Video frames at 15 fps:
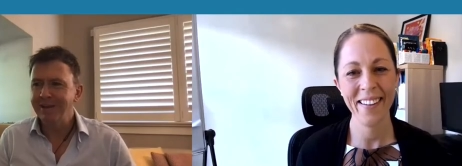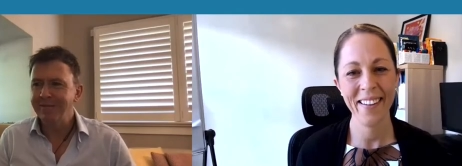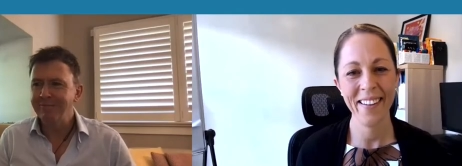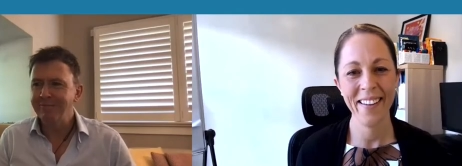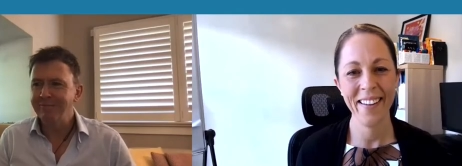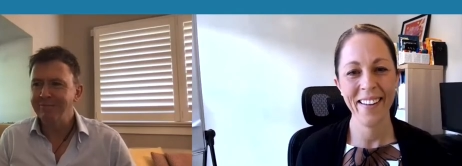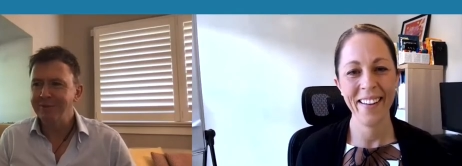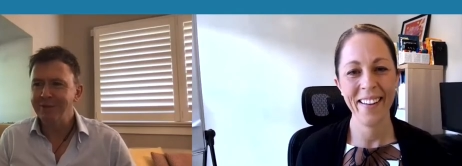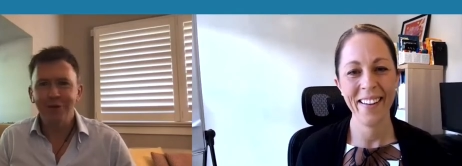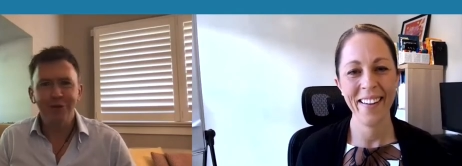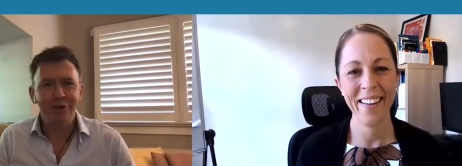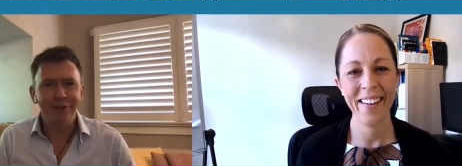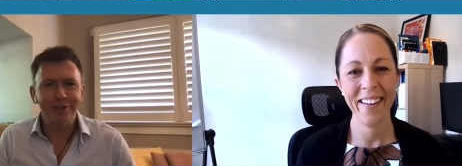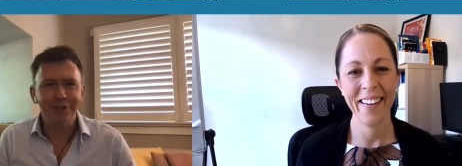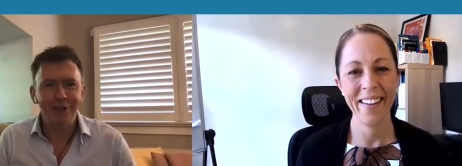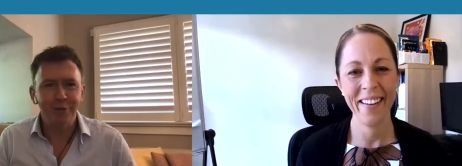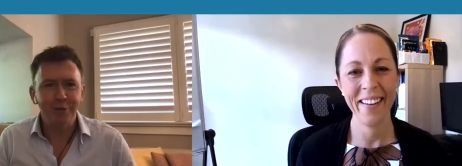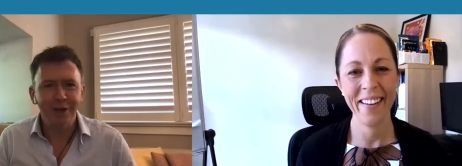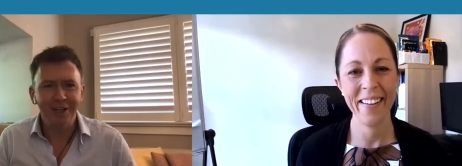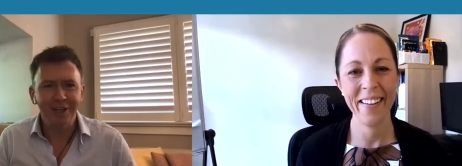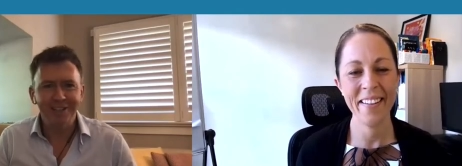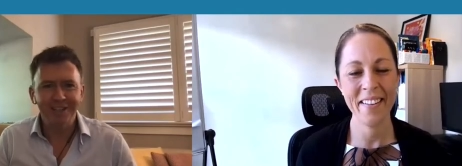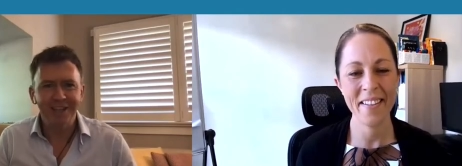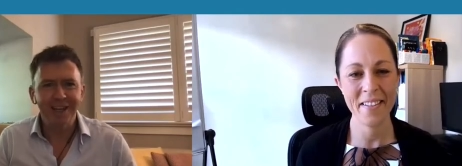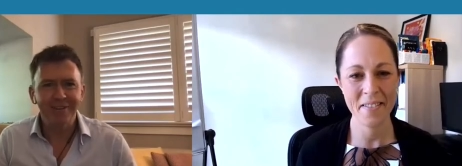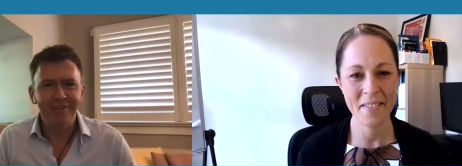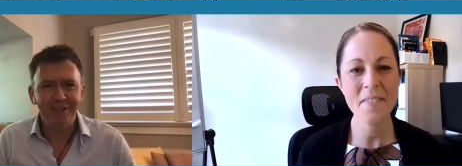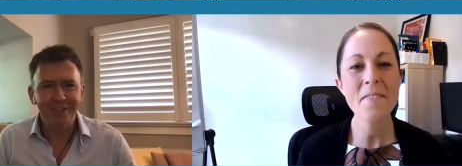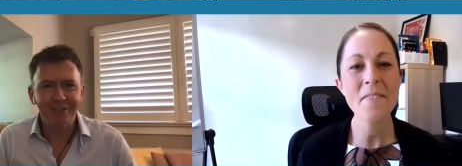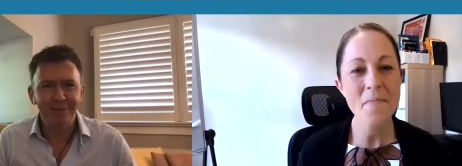Speaker 1: know, um, curiosity and
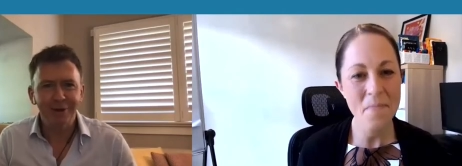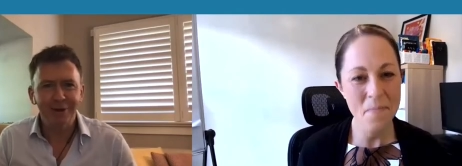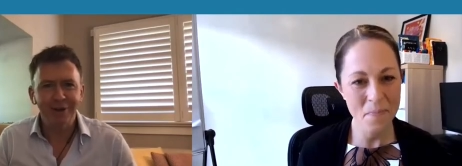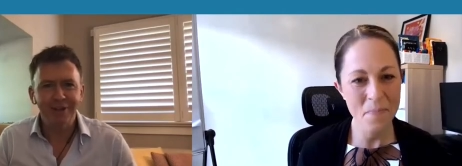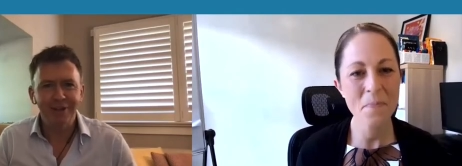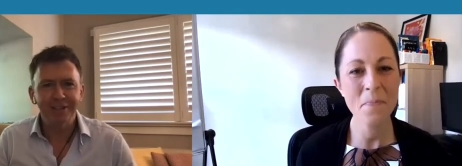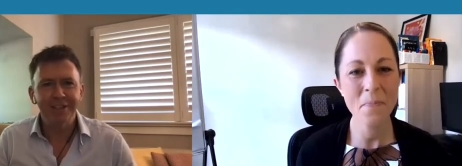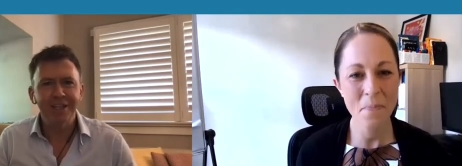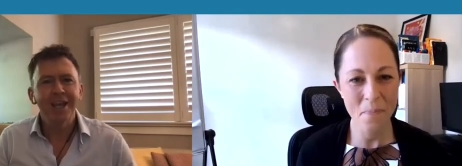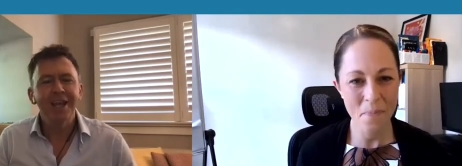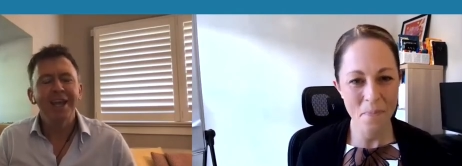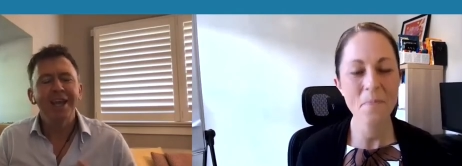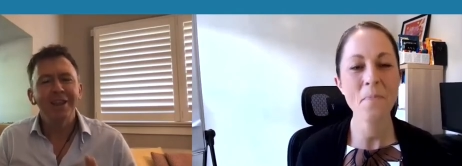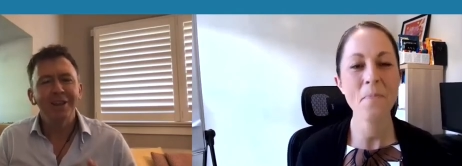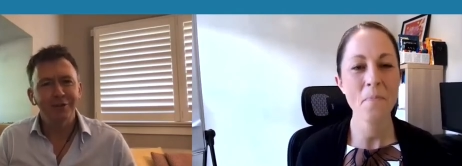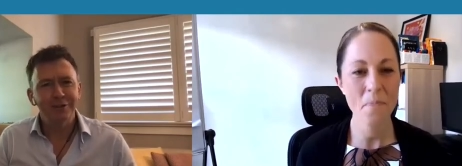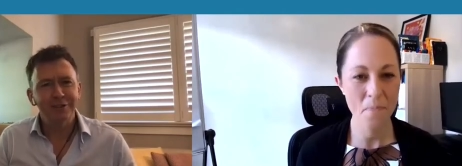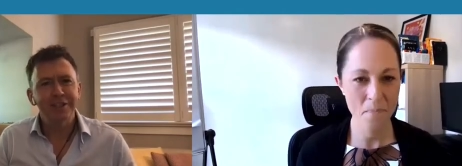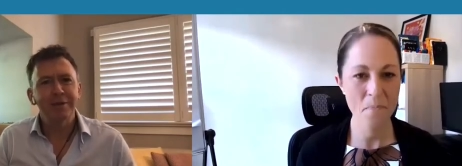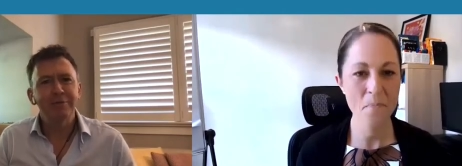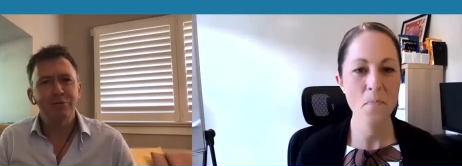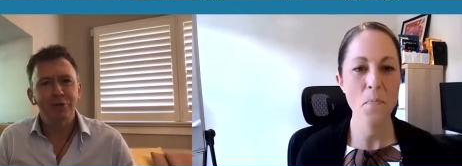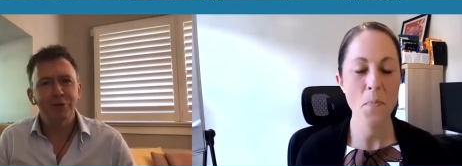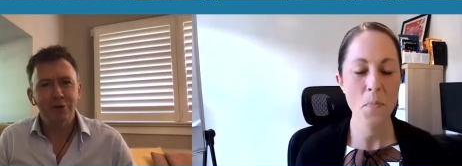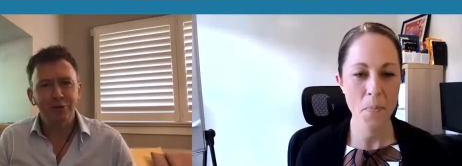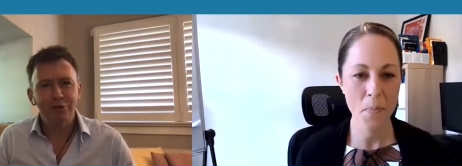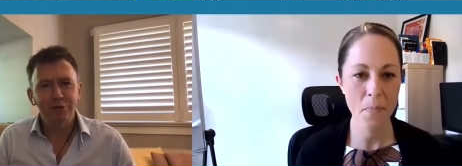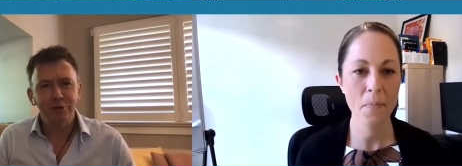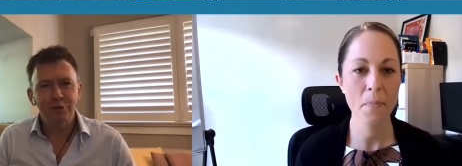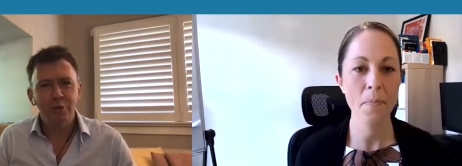willingness ahead of experience. There are
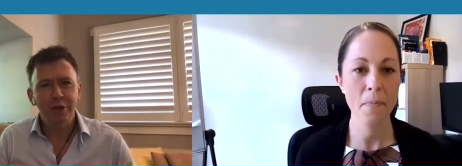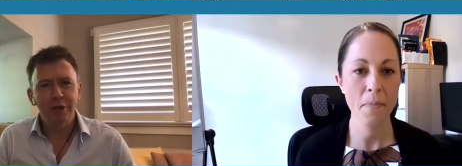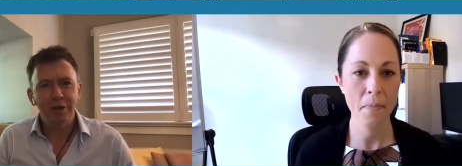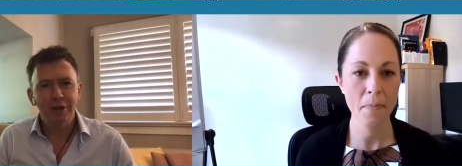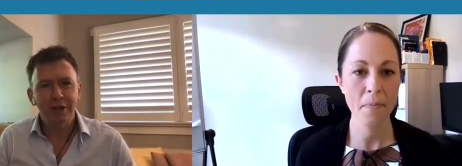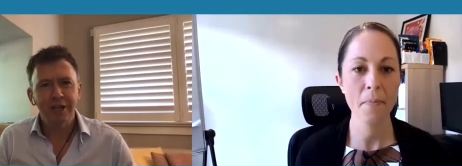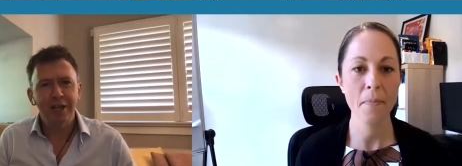some roles